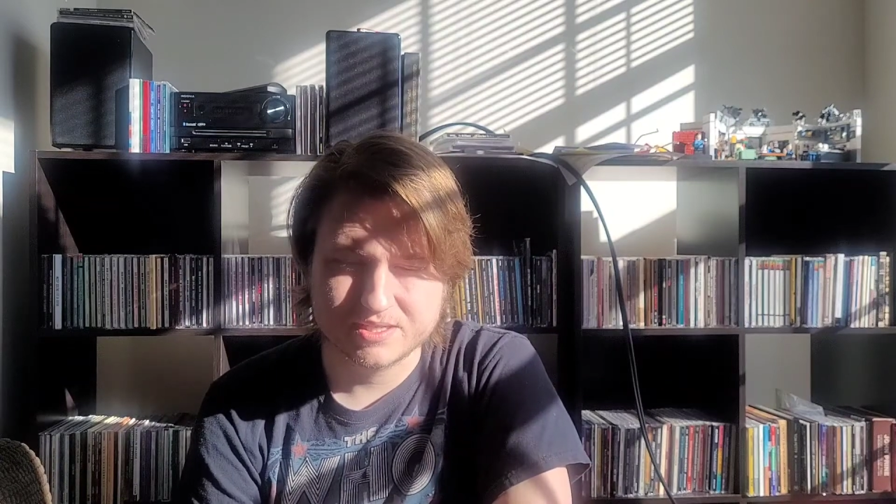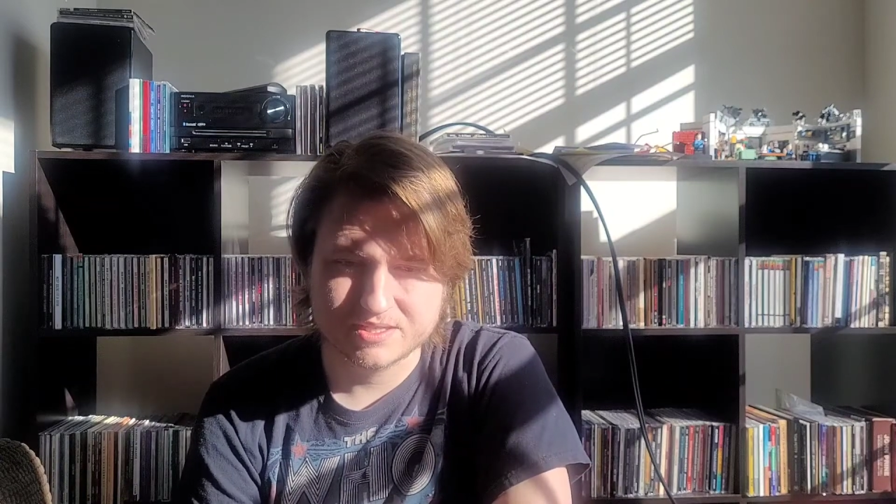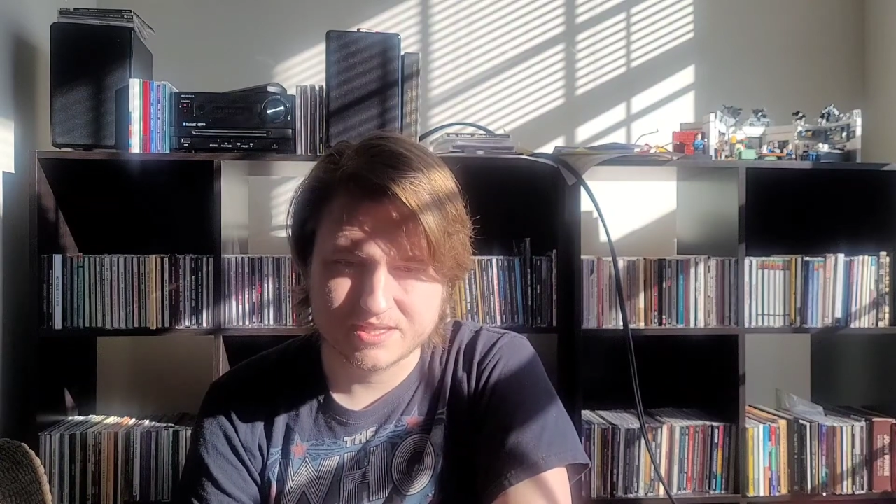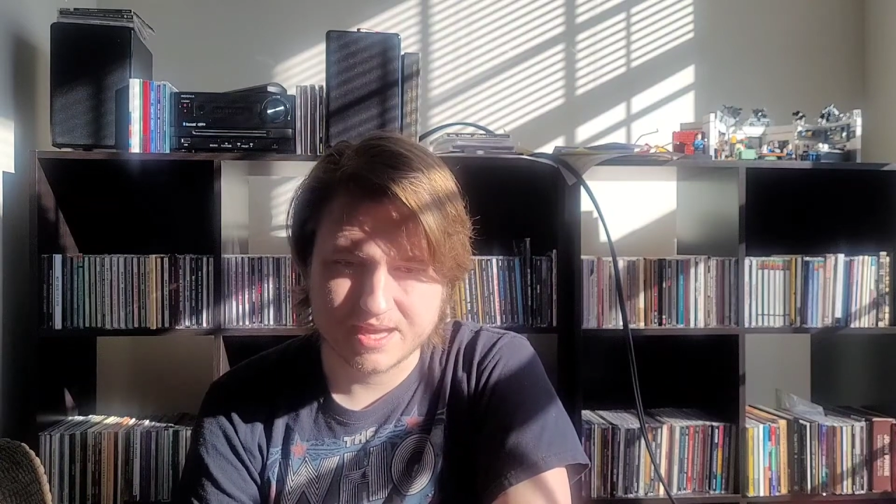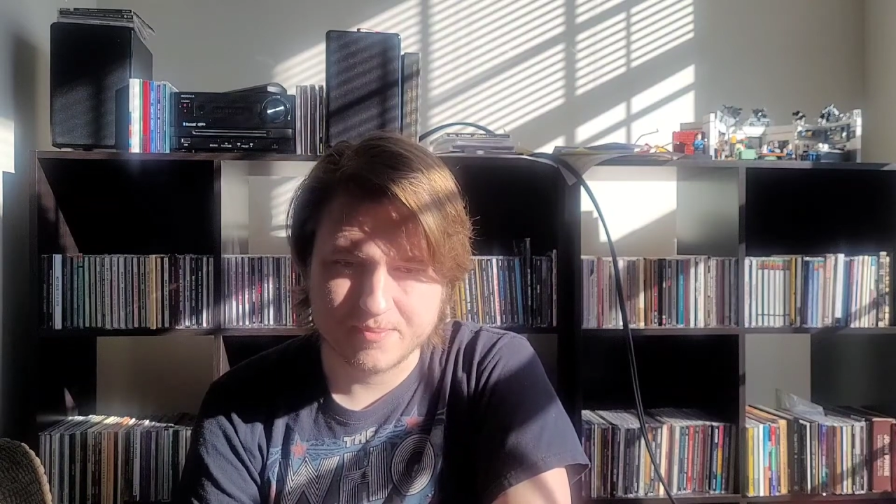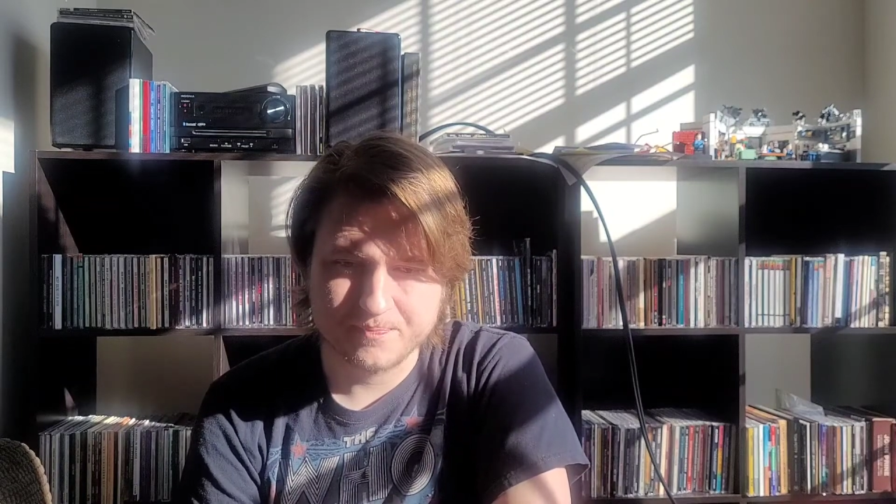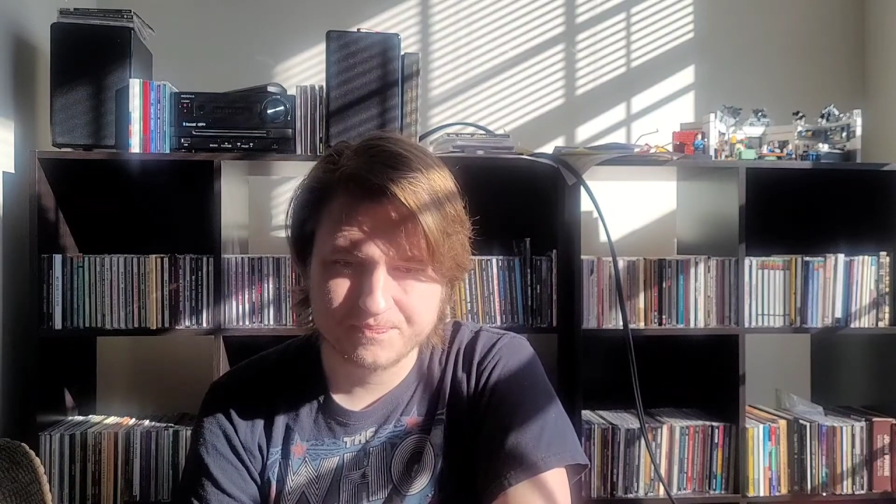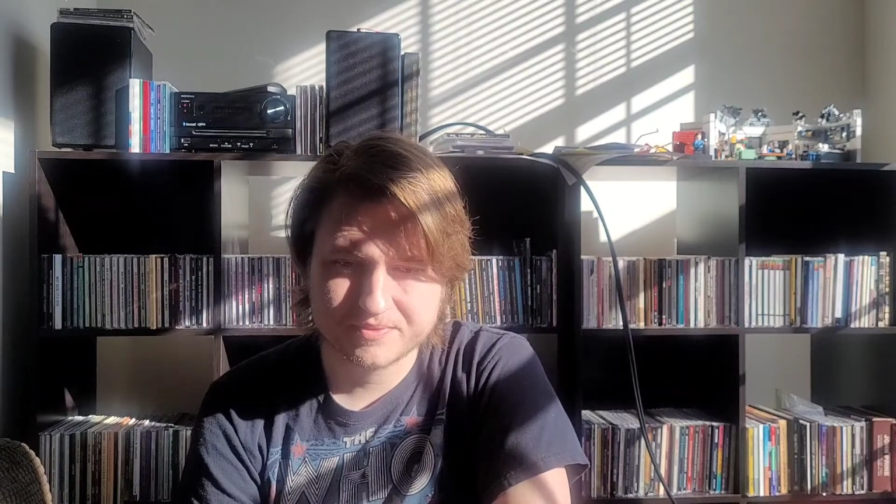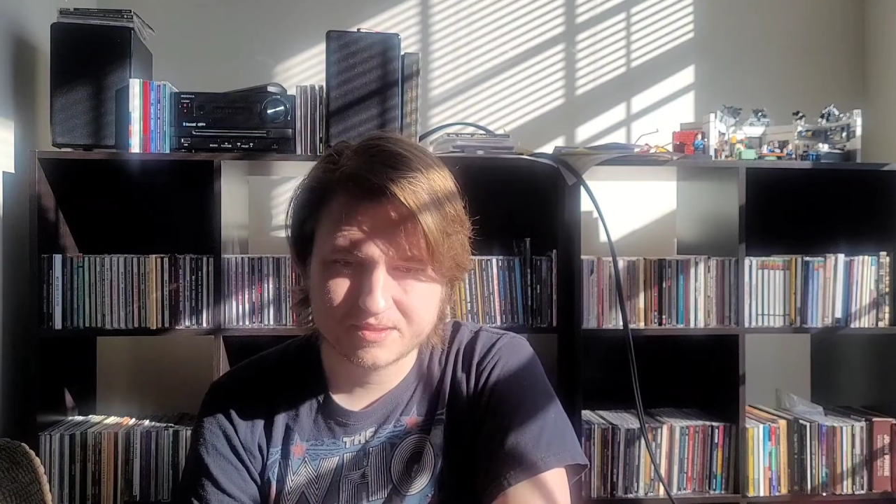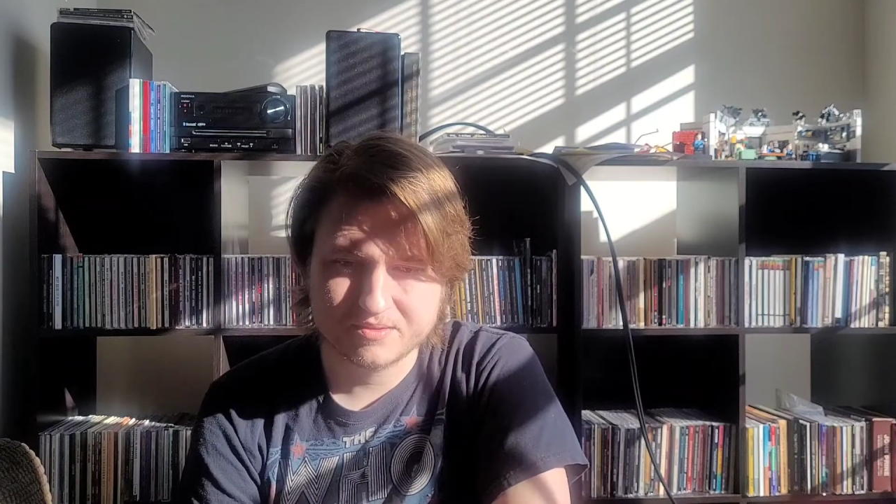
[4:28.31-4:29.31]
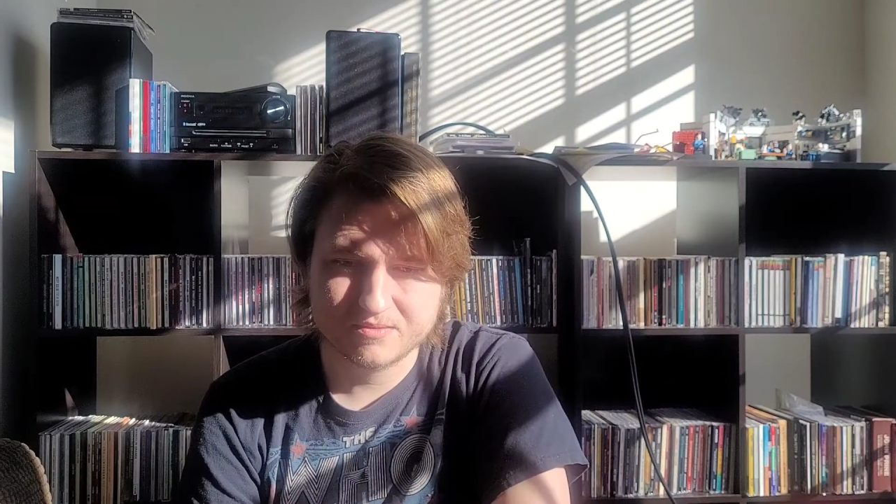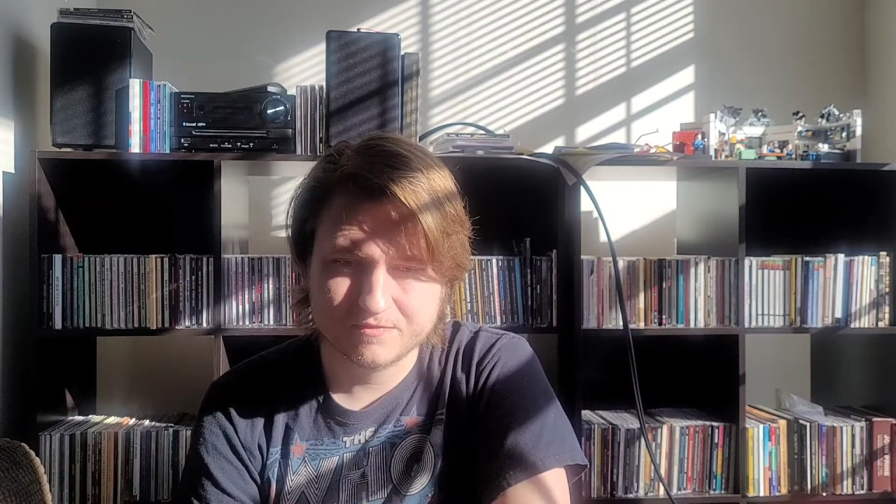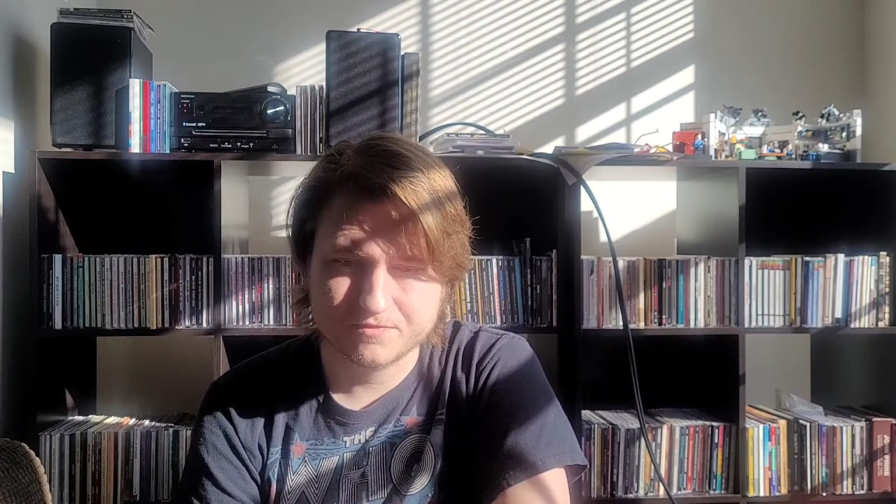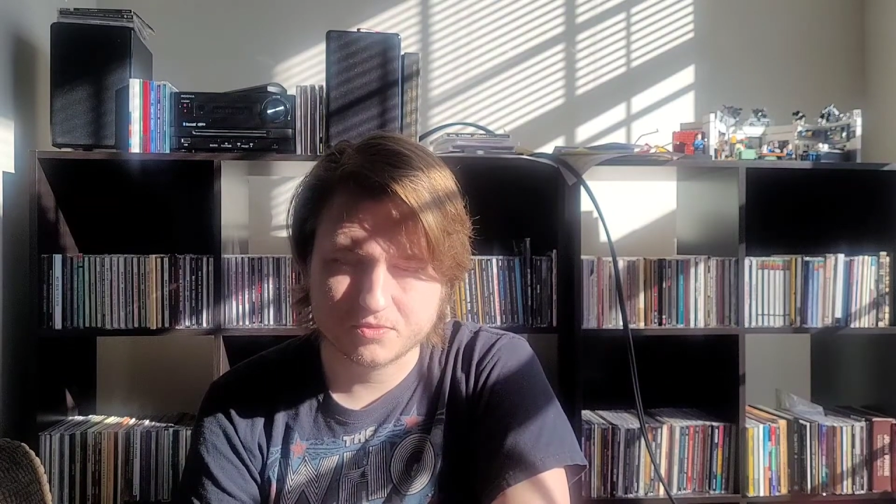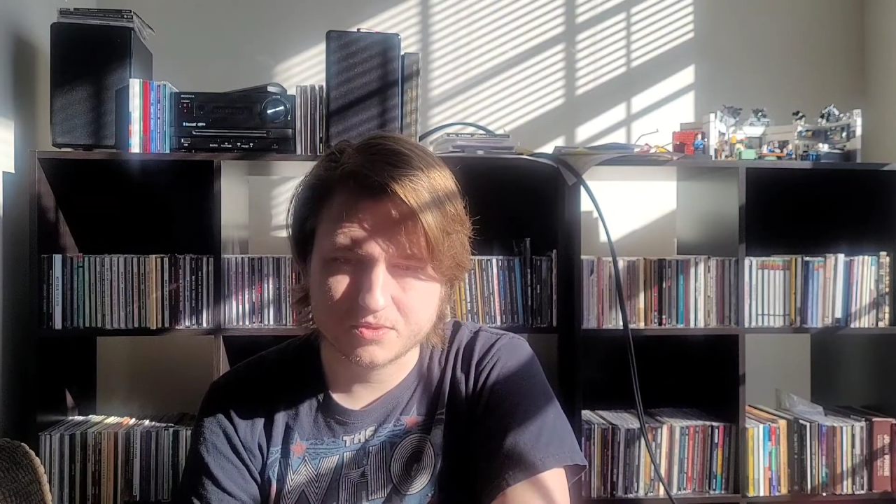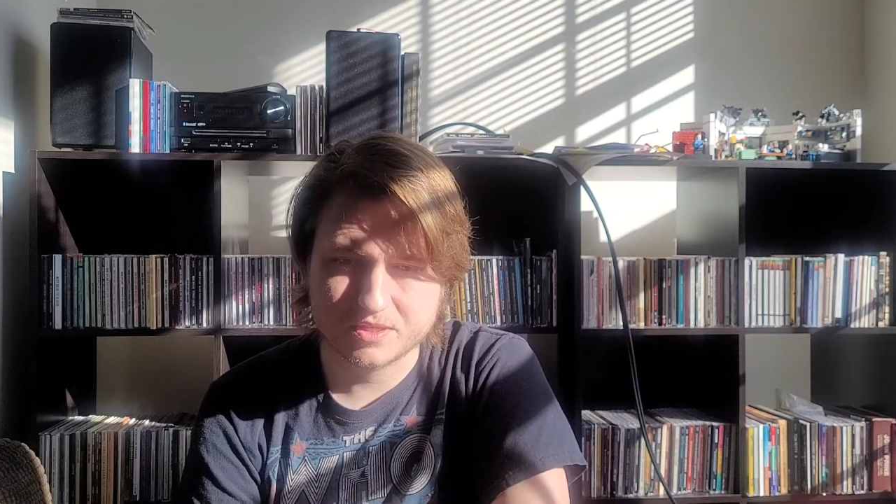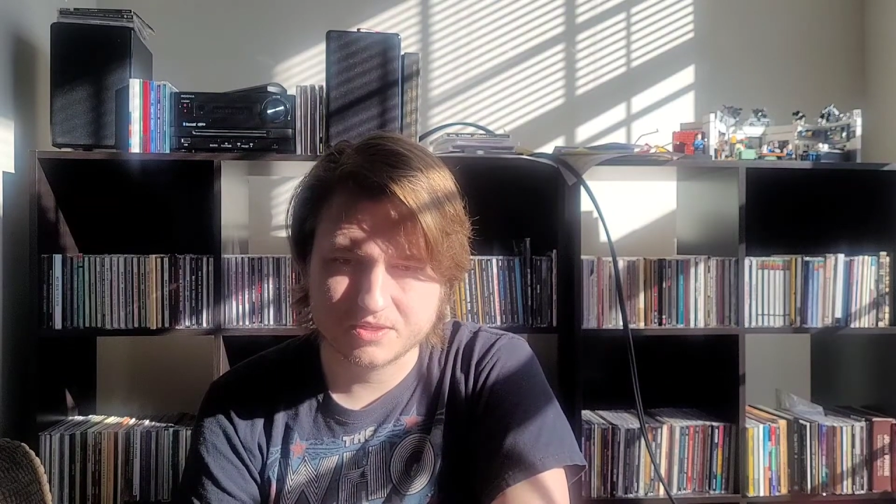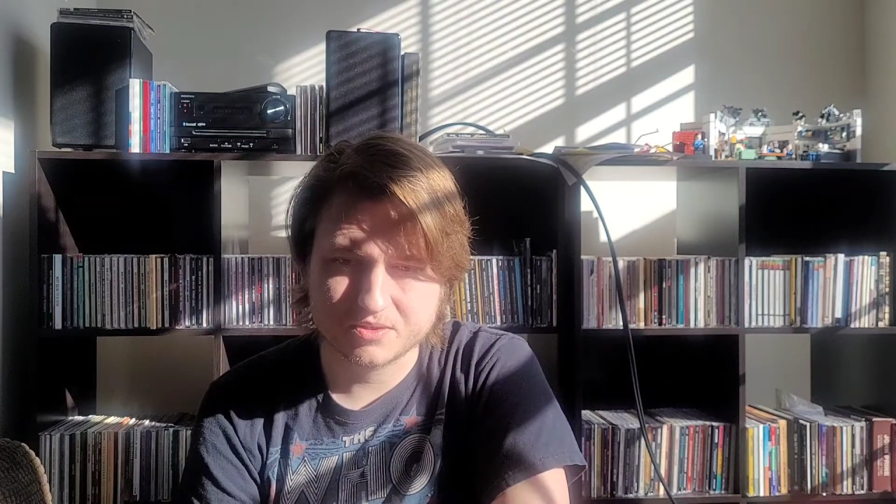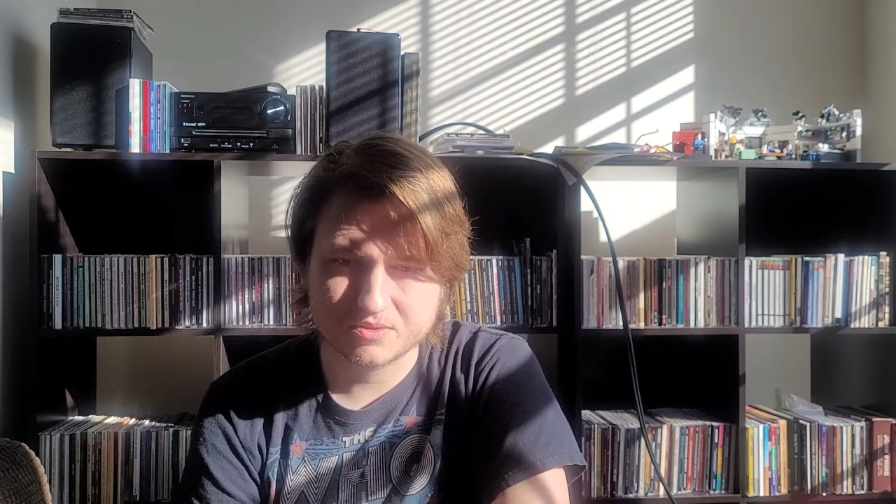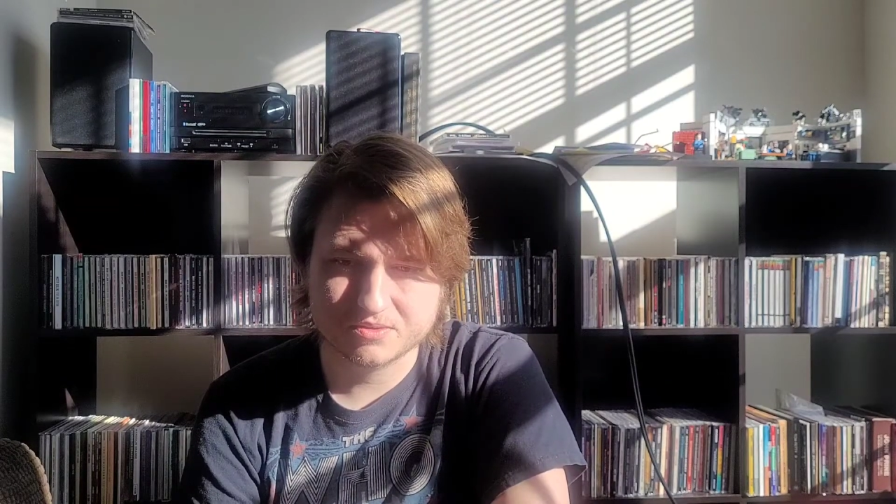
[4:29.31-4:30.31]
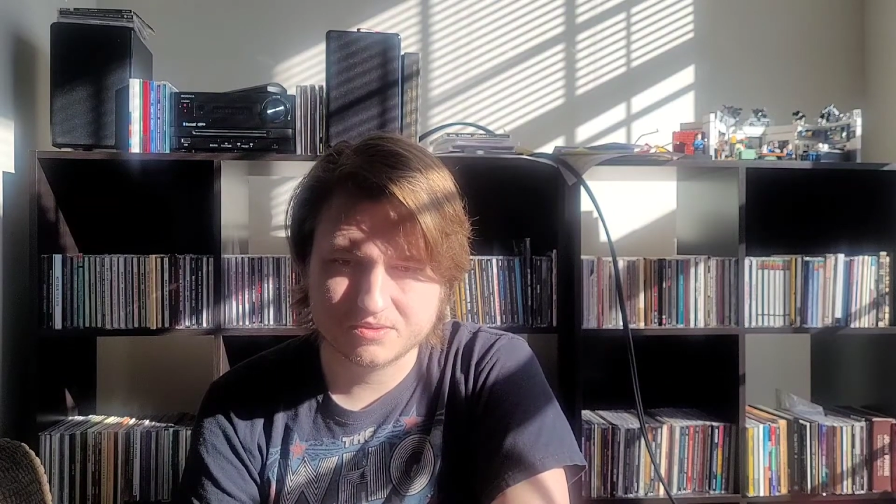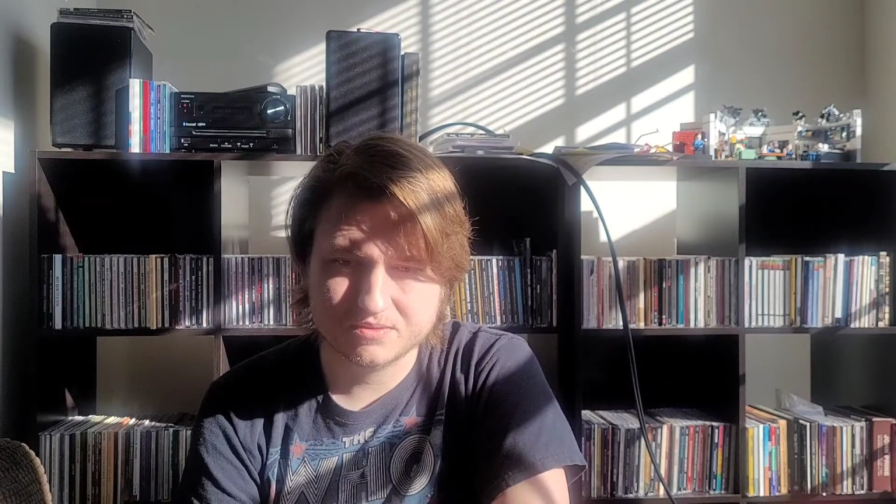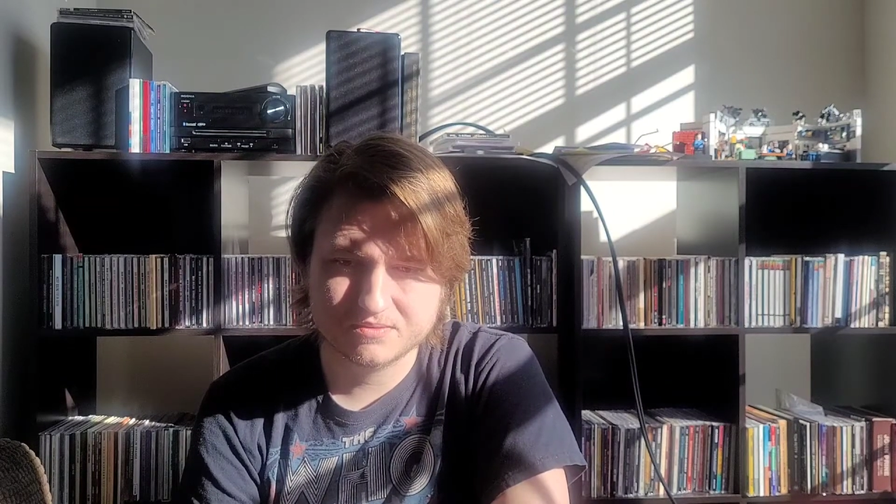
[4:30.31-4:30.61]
is that for their,